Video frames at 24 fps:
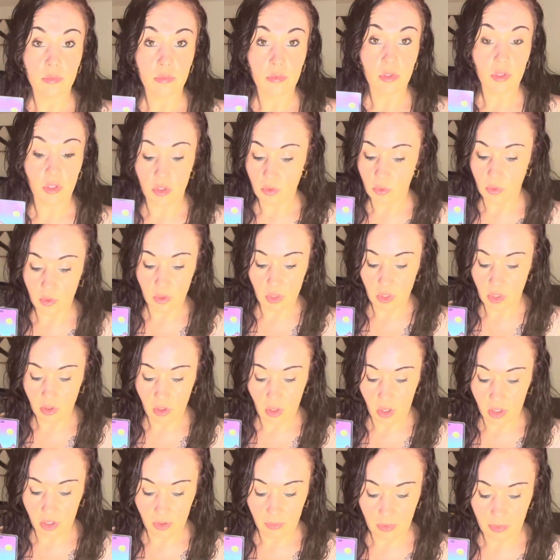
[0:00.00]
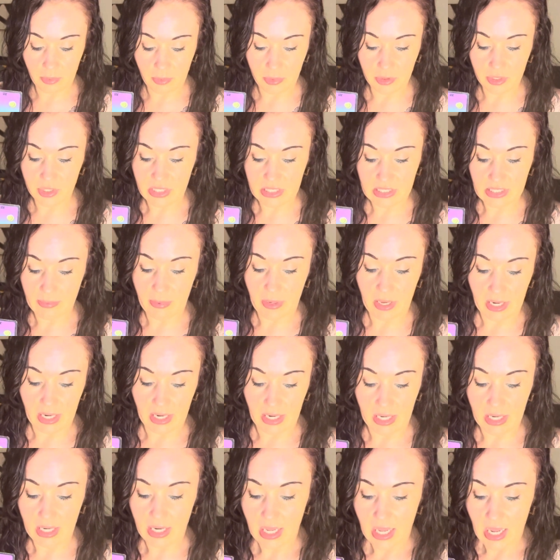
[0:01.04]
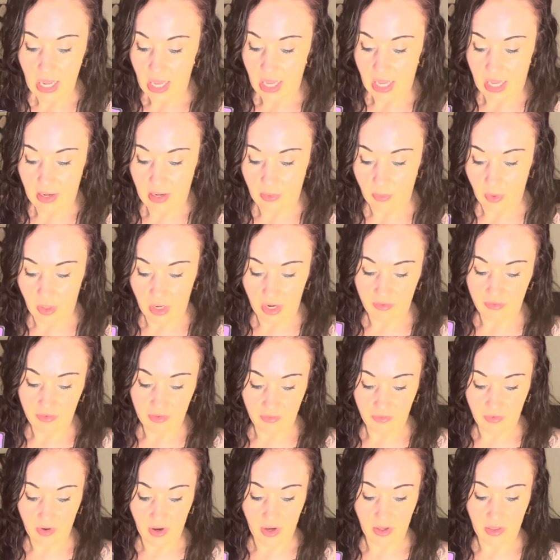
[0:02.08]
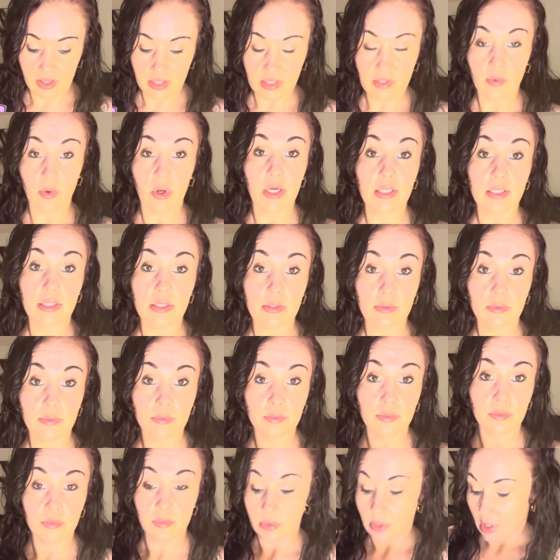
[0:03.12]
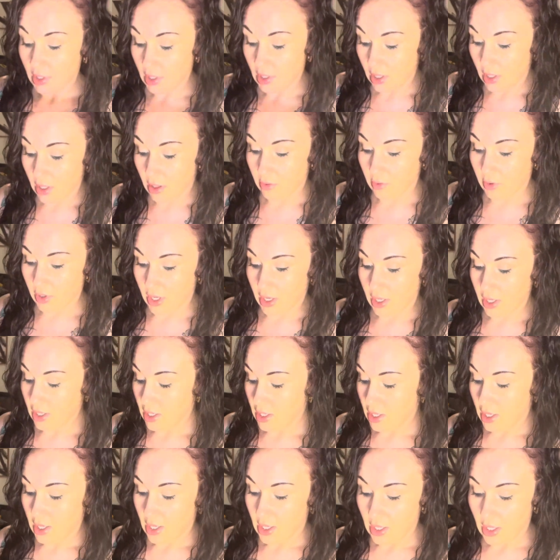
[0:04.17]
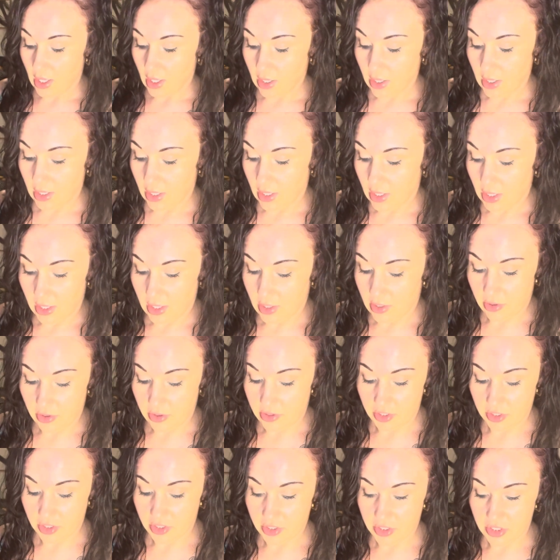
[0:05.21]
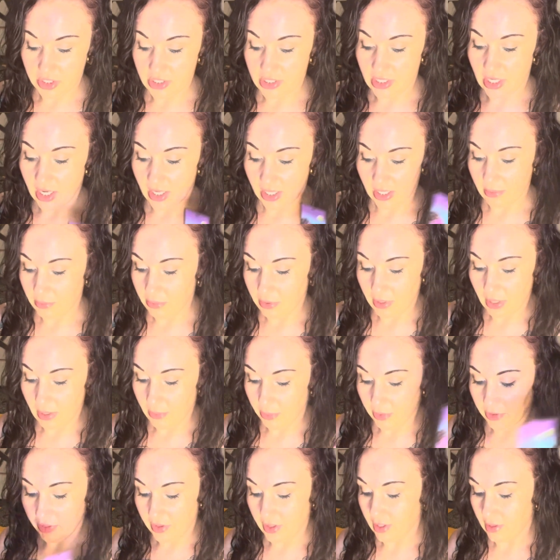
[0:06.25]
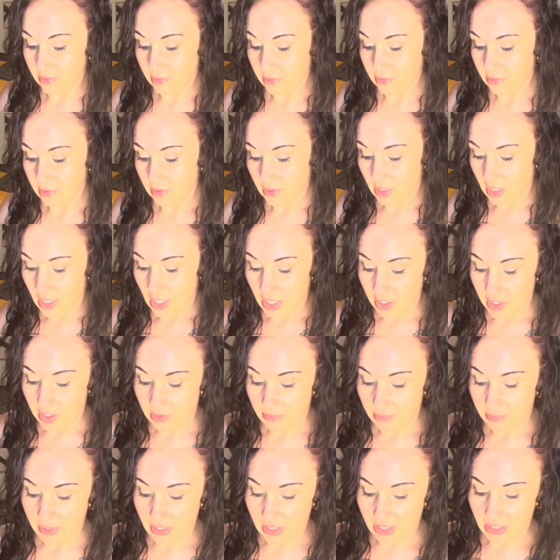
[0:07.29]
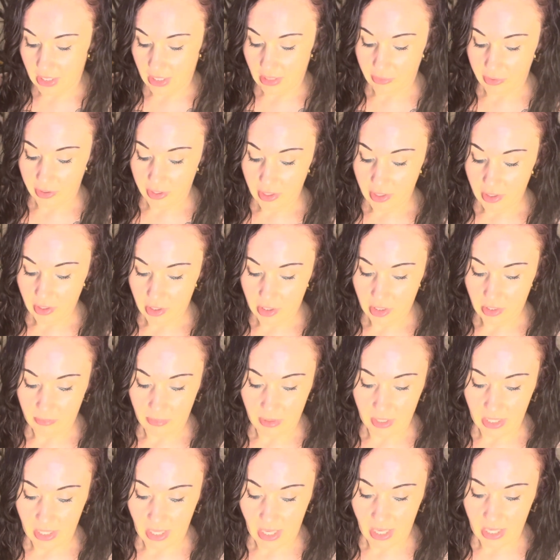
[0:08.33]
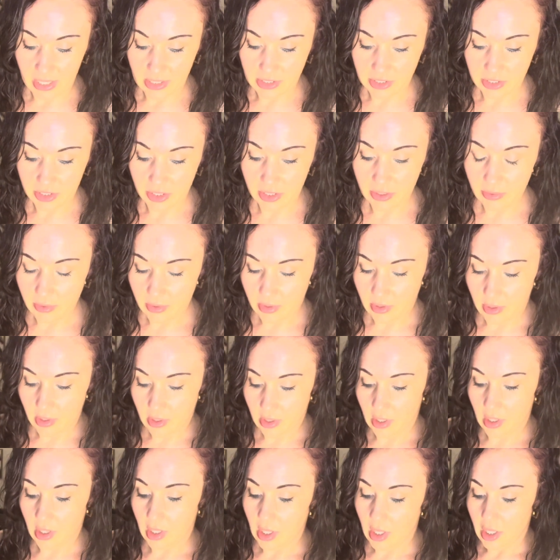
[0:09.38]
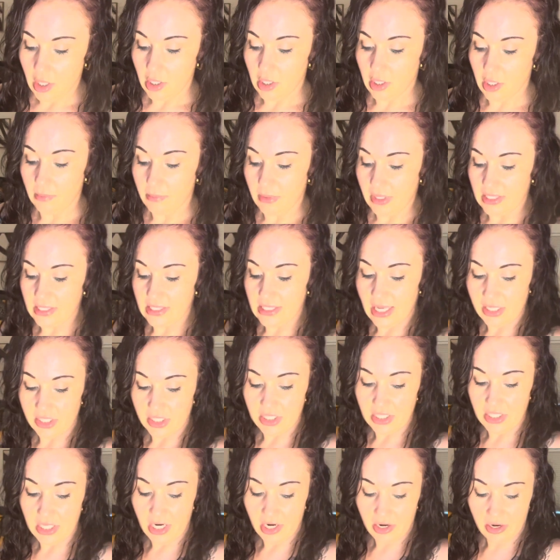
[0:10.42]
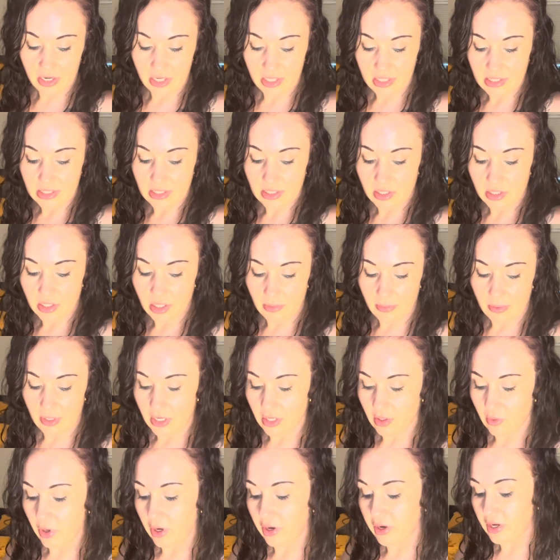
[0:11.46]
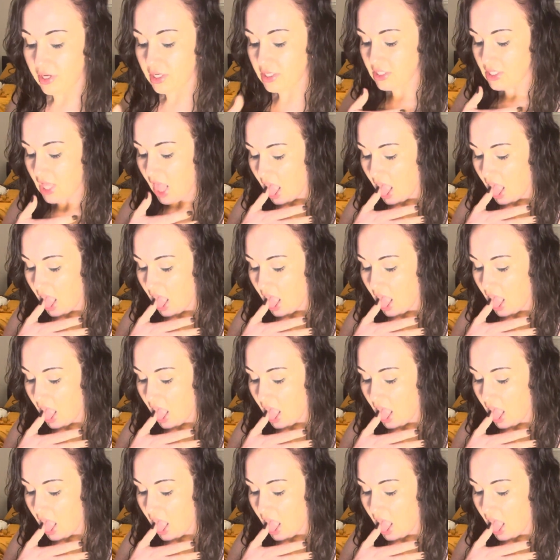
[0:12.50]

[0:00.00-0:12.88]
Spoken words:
You will no longer be participating in whatever the fuck this was. Okay? You're just not going to put up with it. Could be a Libra, could be a Cancer, could be a Sagittarius, could be an Aquarius.